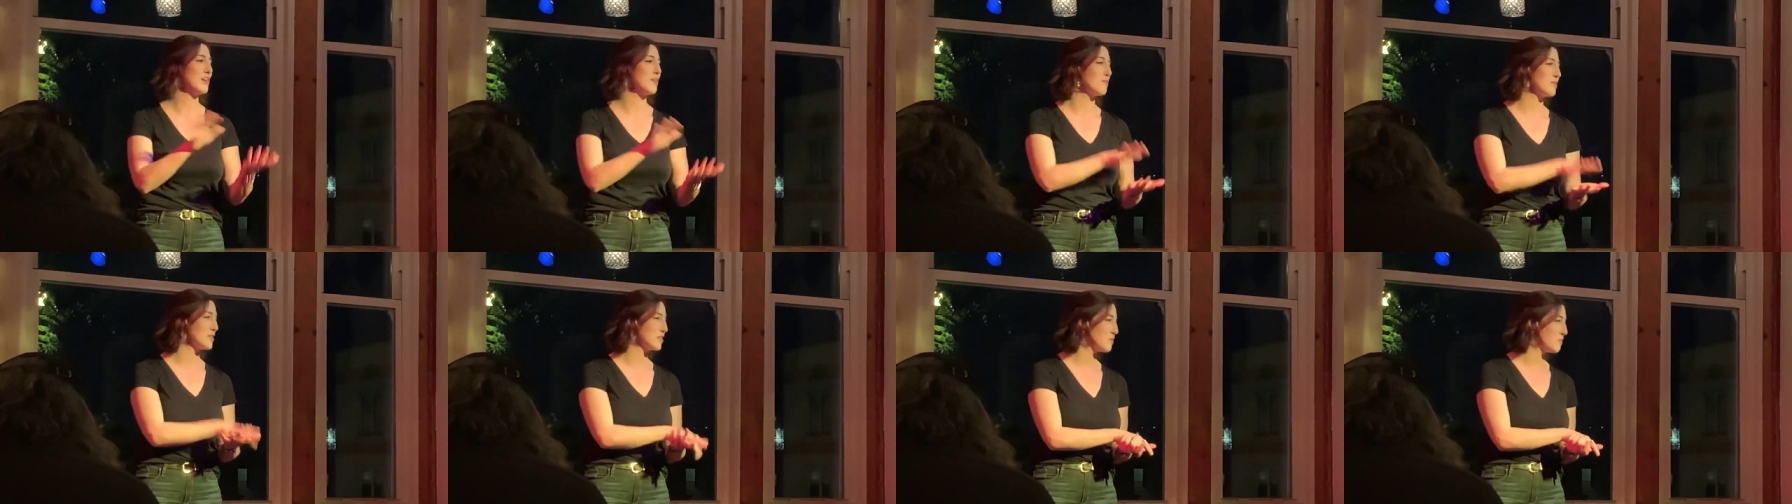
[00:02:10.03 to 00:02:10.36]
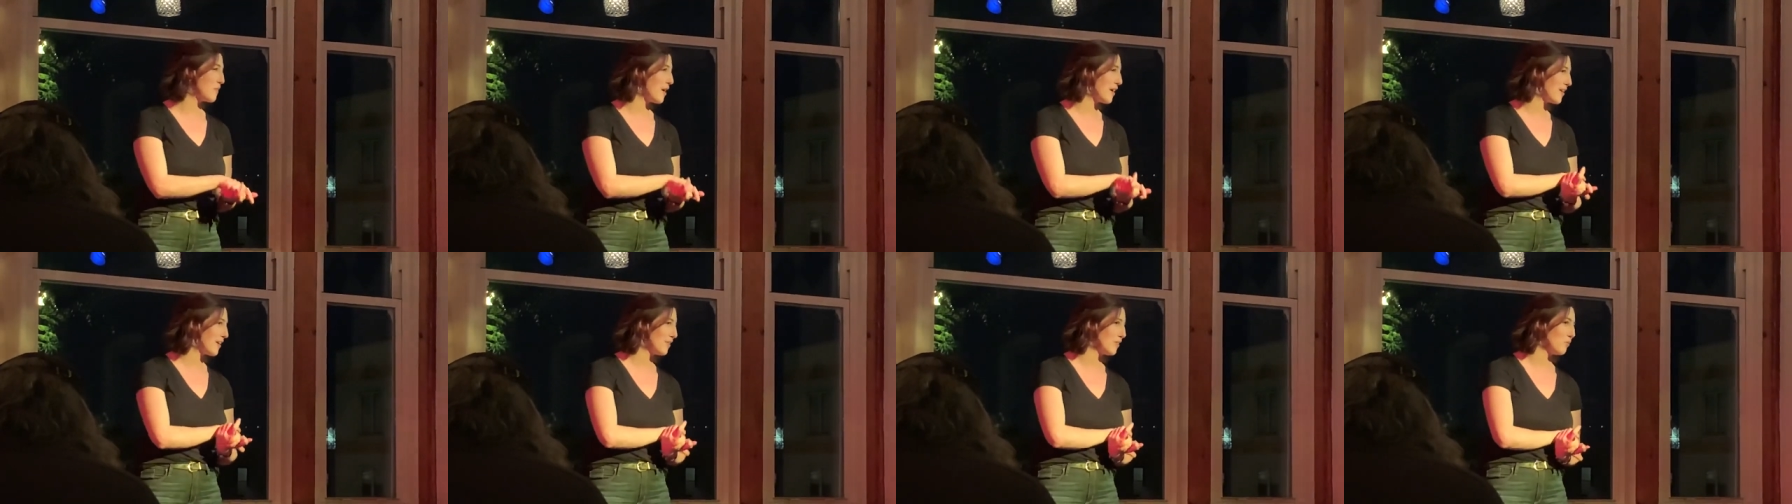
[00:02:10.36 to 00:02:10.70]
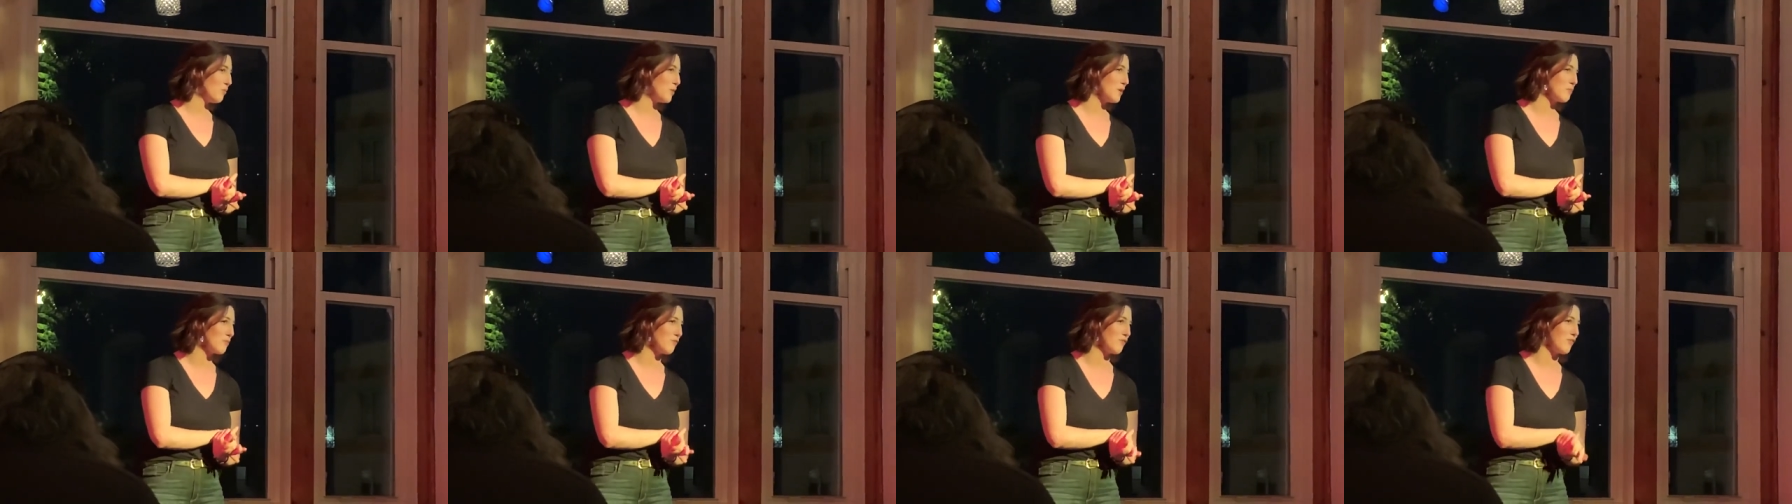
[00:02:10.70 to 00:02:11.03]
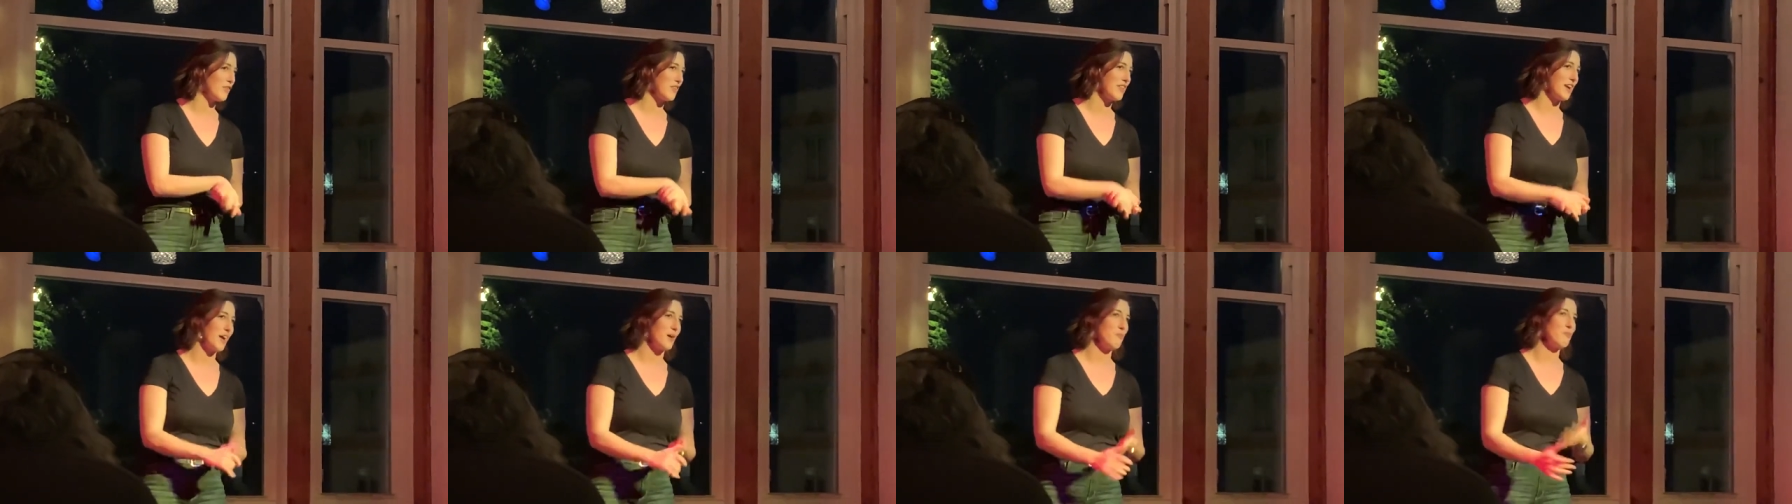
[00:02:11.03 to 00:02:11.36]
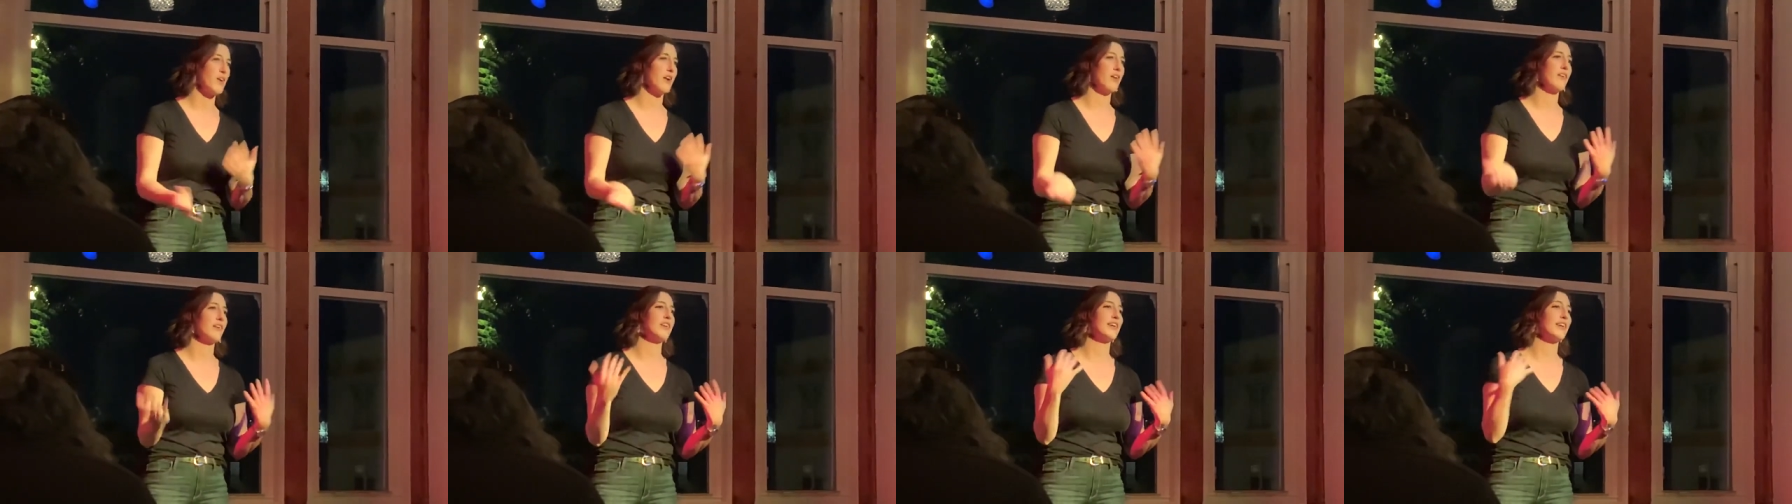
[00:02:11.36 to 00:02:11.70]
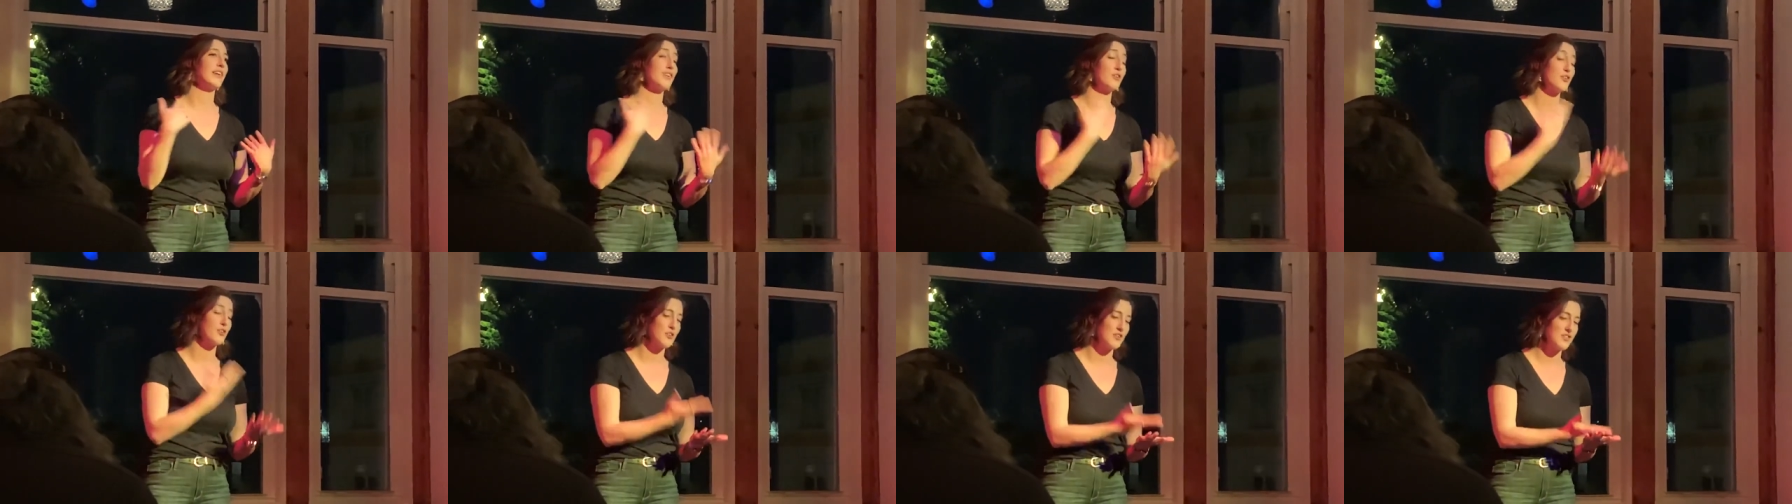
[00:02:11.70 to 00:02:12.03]
He was spending the week before they got married
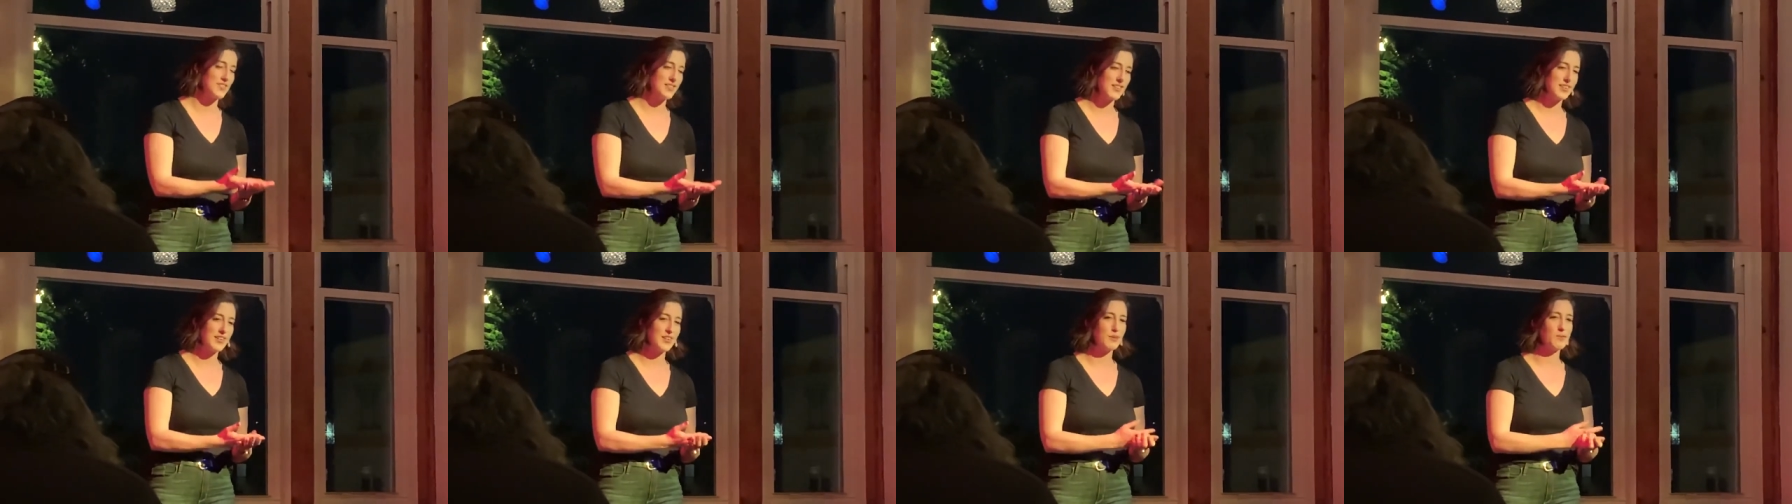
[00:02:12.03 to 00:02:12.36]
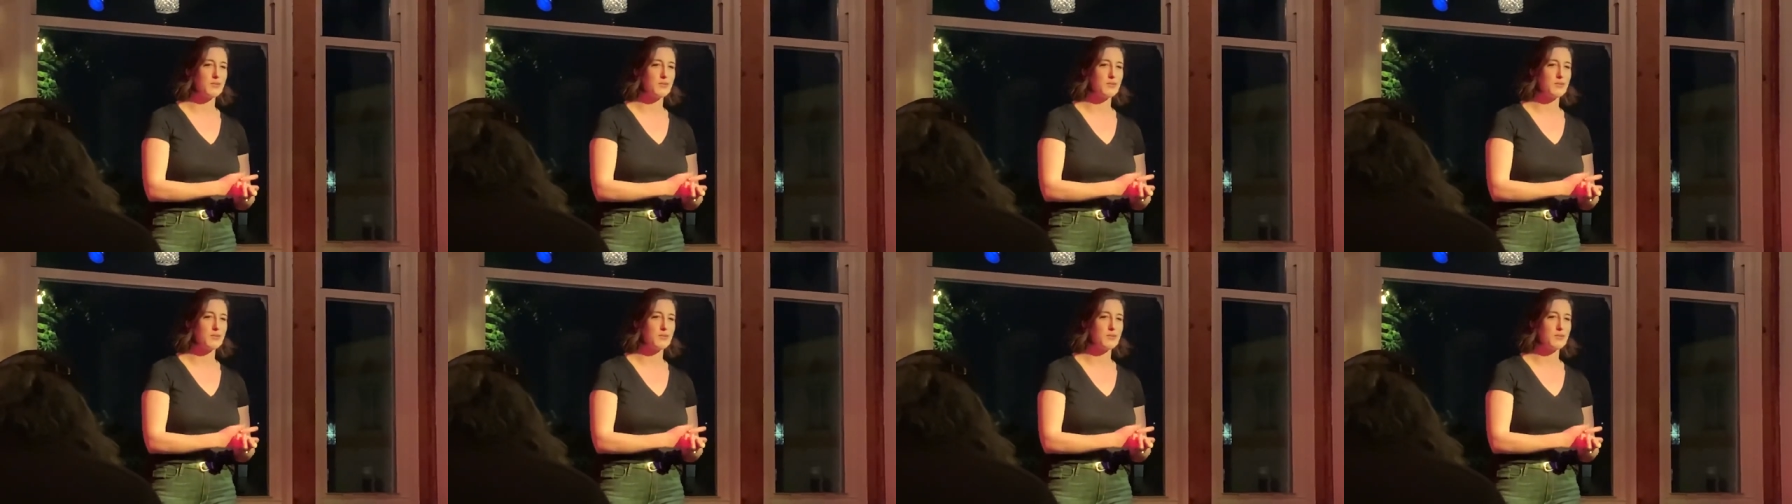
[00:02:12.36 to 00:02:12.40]
in her city.